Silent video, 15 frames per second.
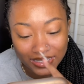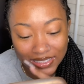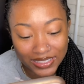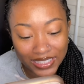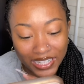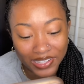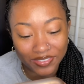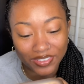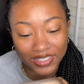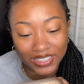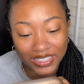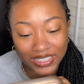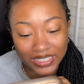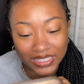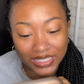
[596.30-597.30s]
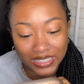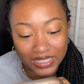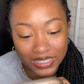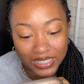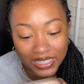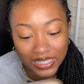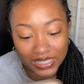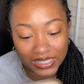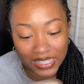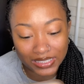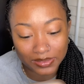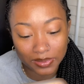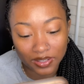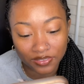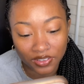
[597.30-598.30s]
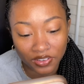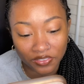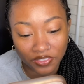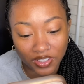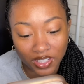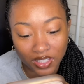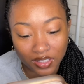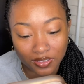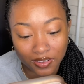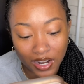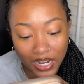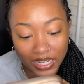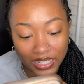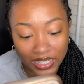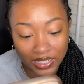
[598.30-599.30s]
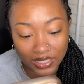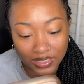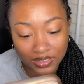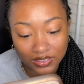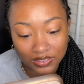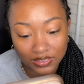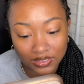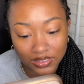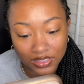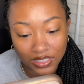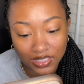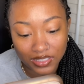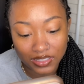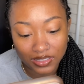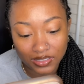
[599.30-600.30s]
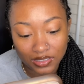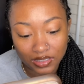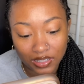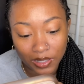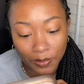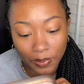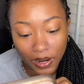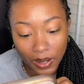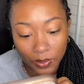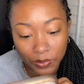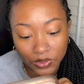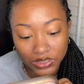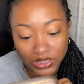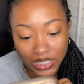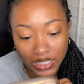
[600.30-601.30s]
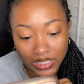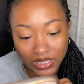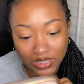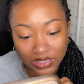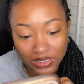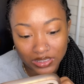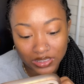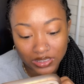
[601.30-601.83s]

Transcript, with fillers: Definitely. That's my favorite video right now. It probably would change.